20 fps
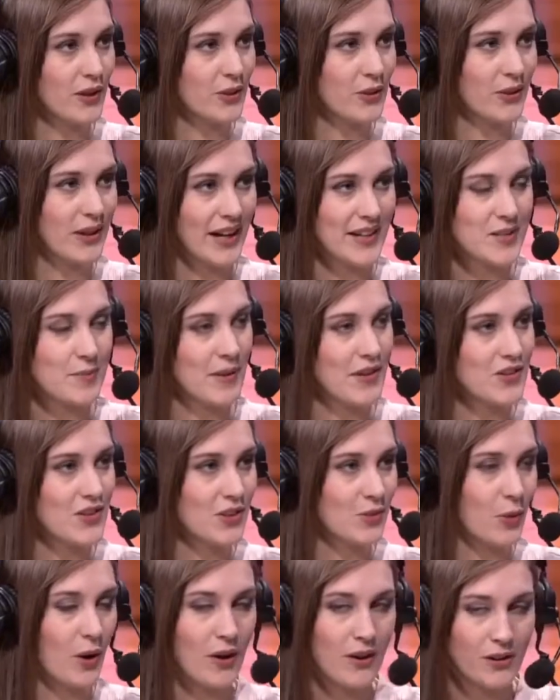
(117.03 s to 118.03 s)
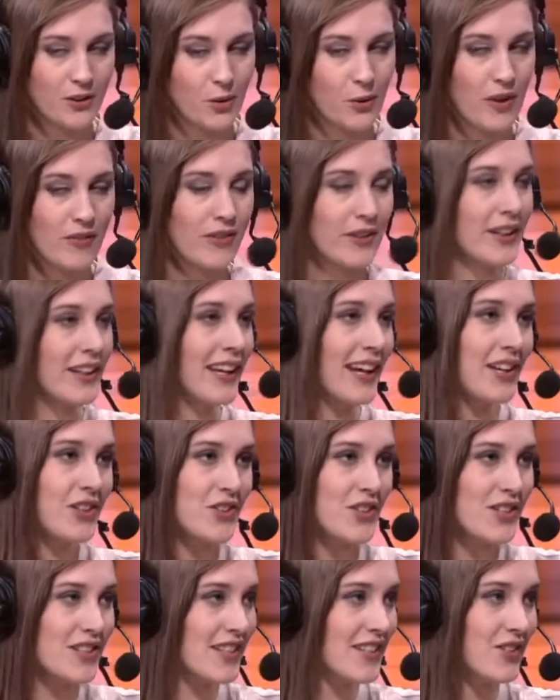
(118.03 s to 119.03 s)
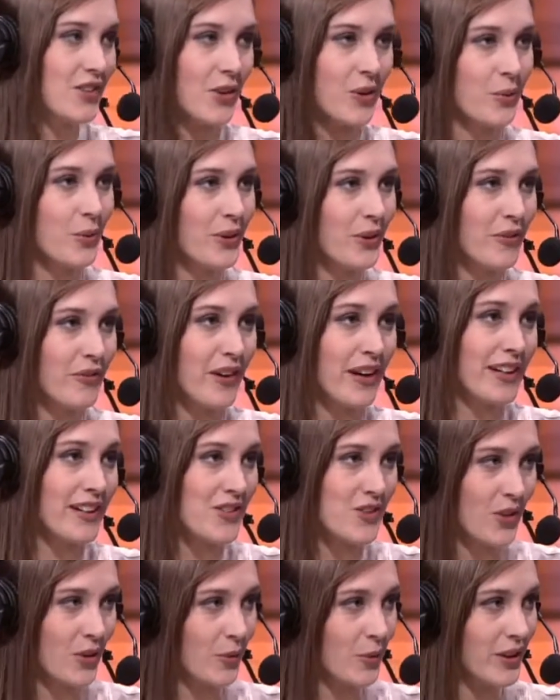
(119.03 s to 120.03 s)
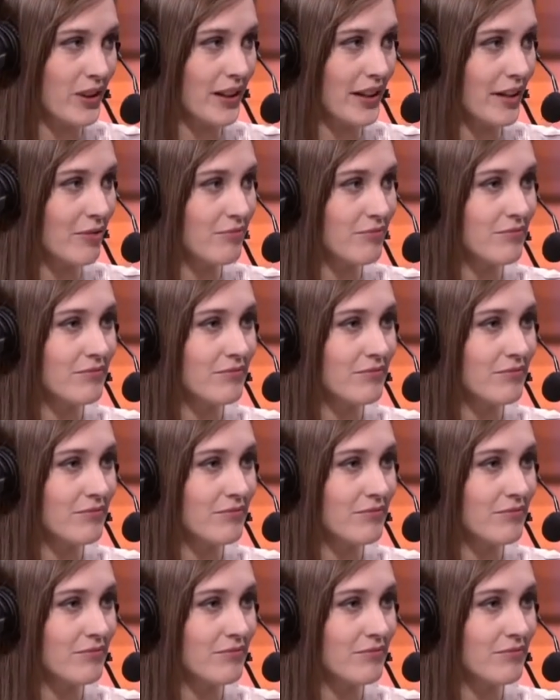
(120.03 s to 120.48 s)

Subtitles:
You guys mentioned, well, whoever engages is going to win the fight and is going to win the game.